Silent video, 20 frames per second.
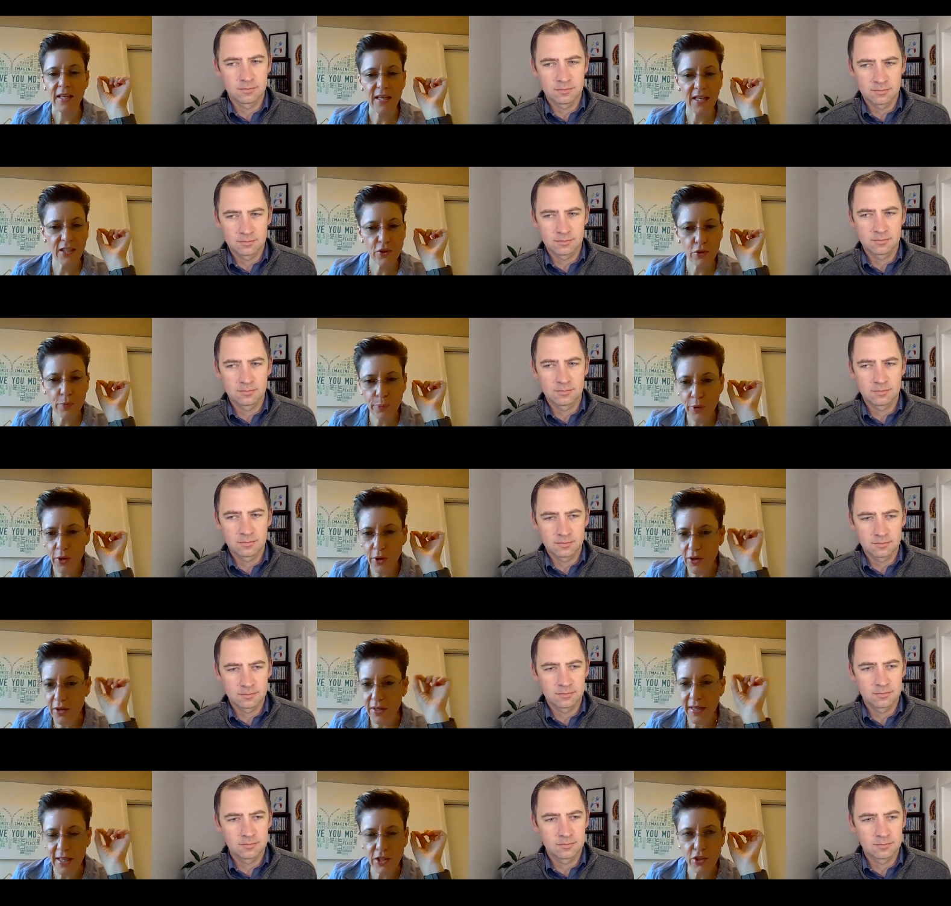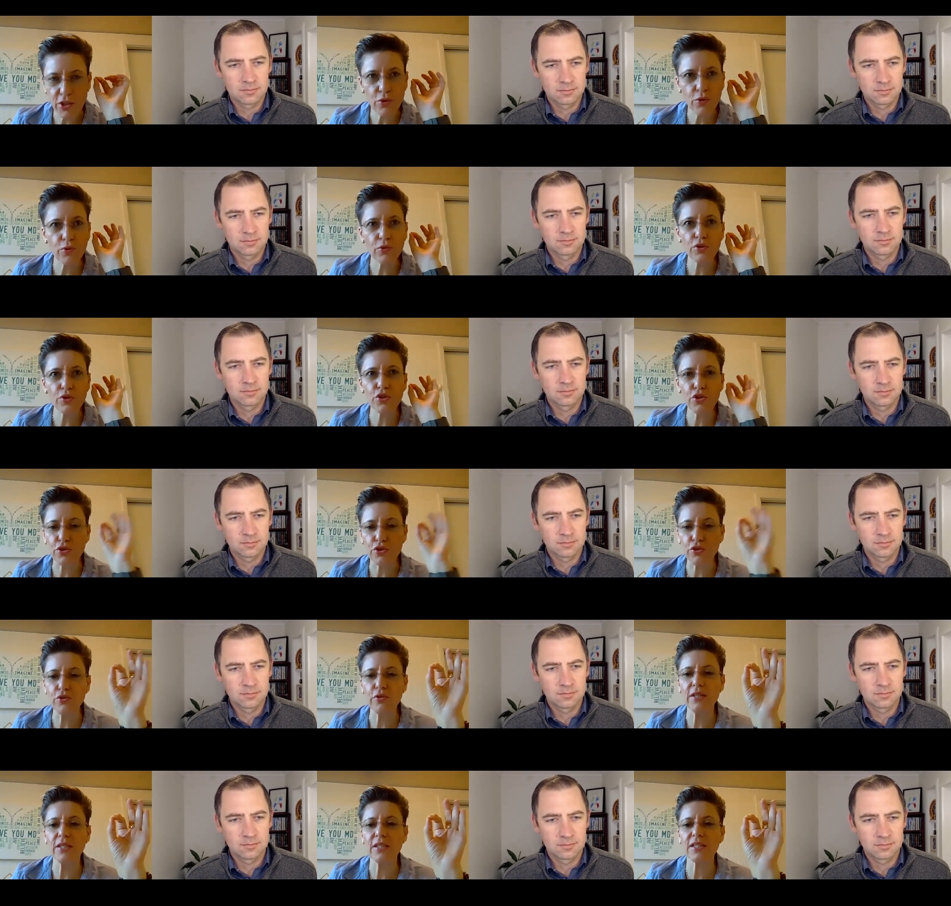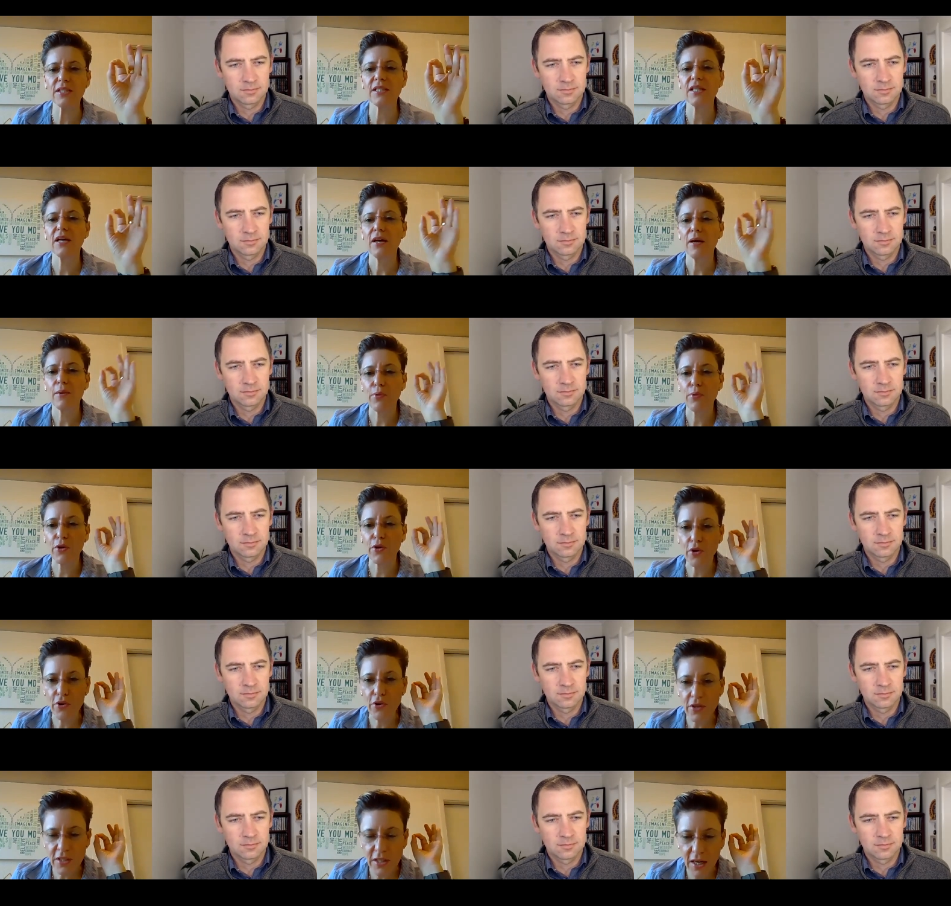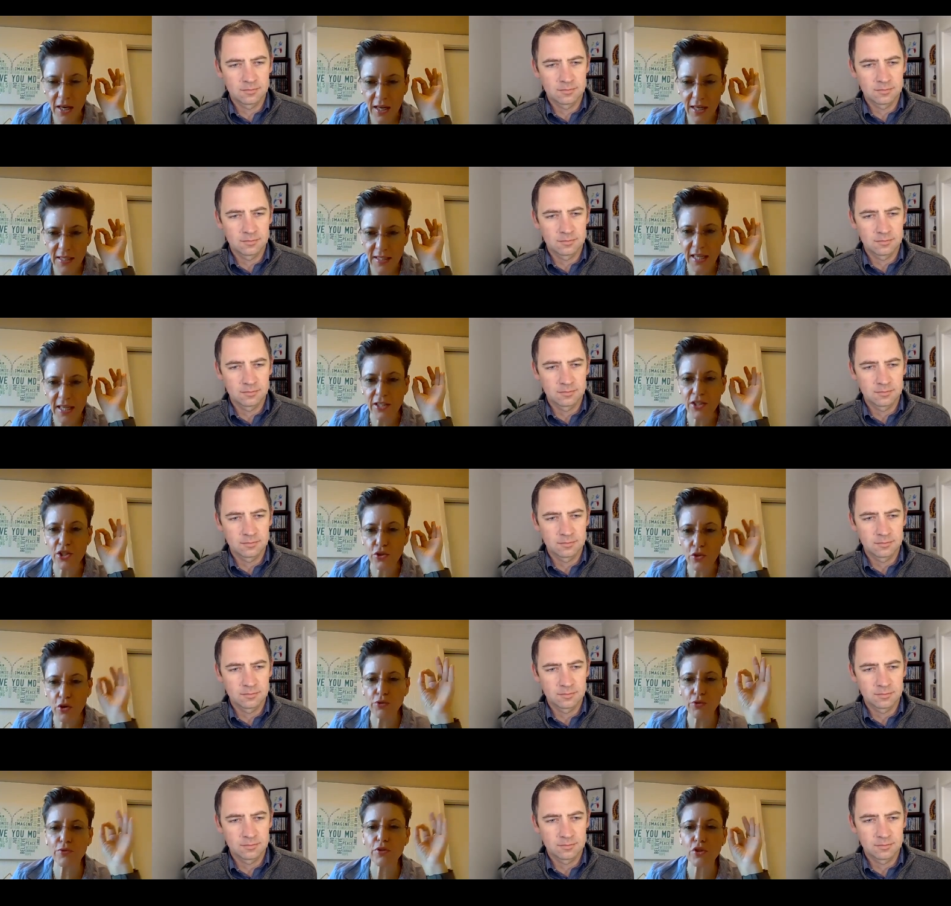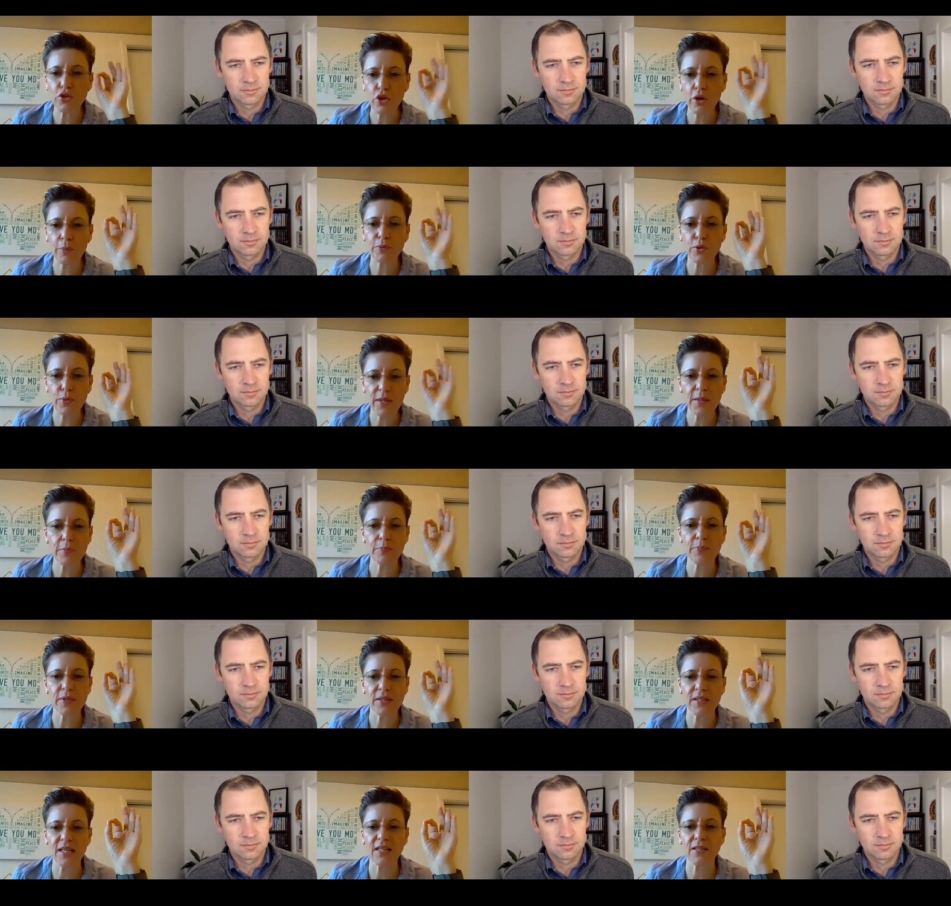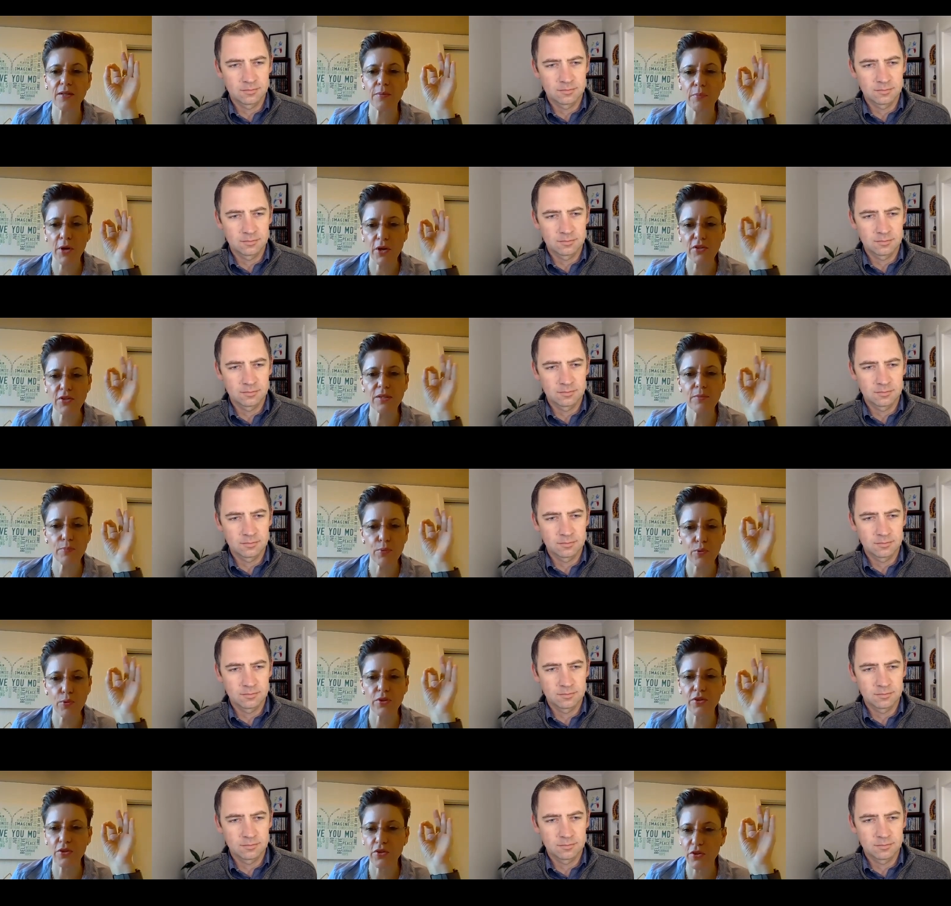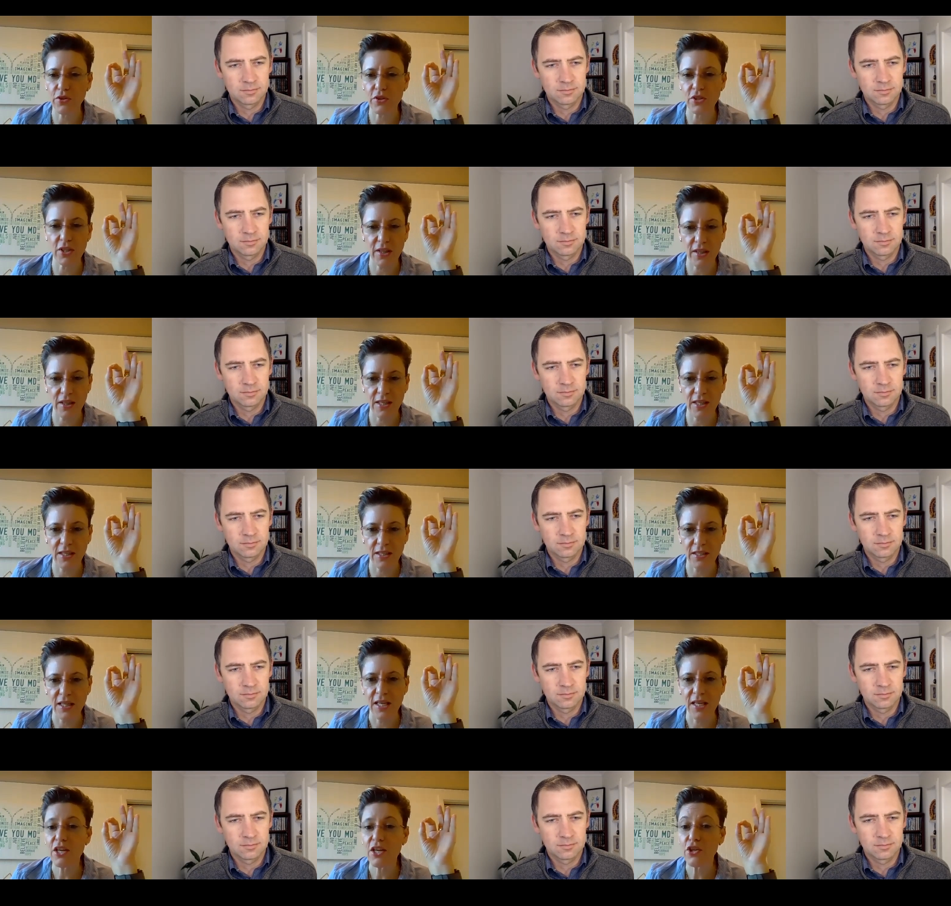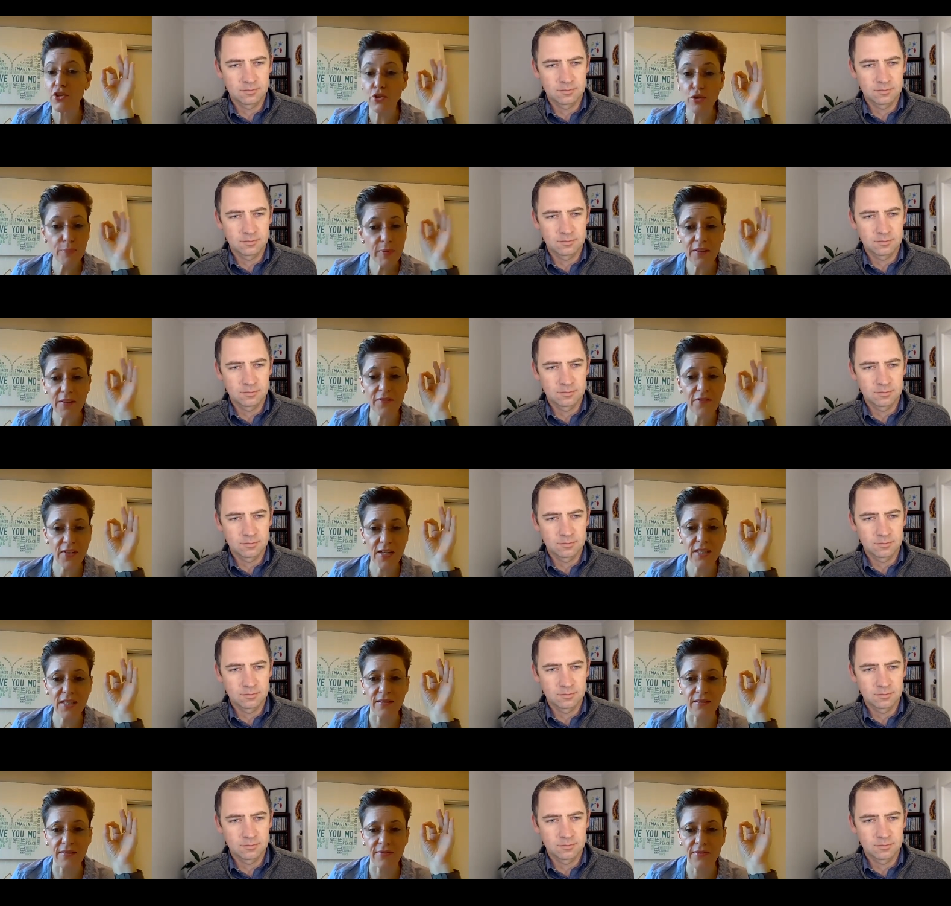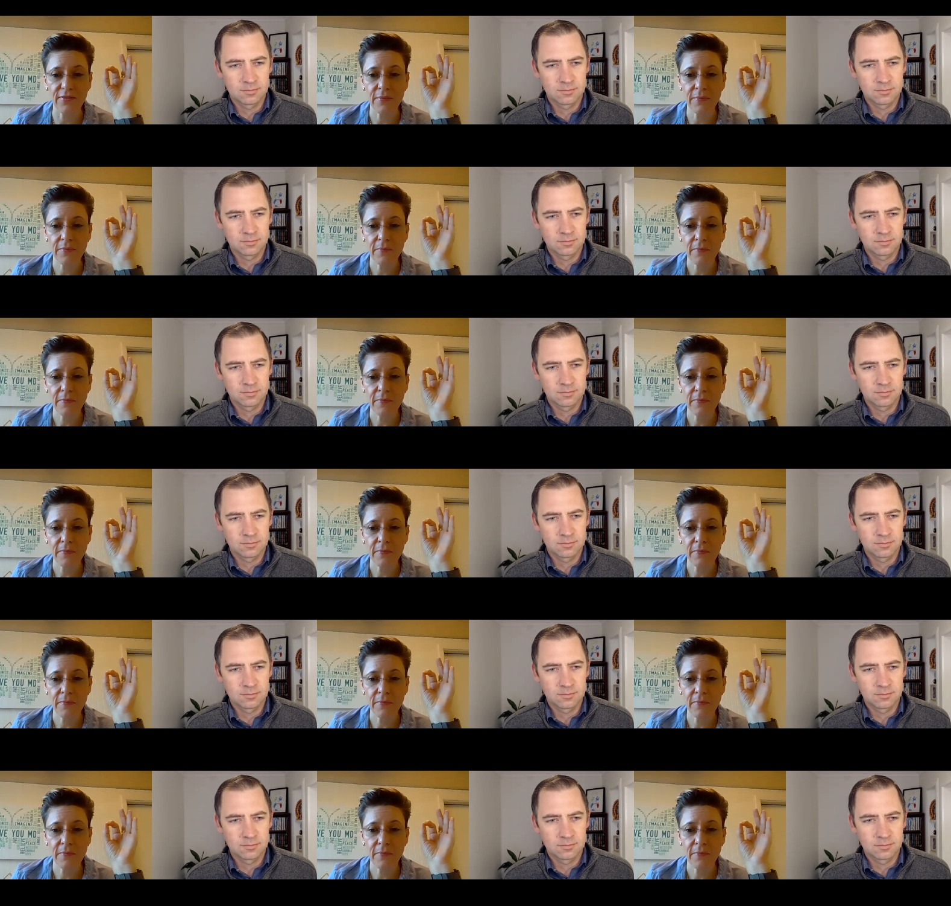Speaker 1: get your get your to-do list prioritize and start with the top 20% most important urgent things. You'll be effective.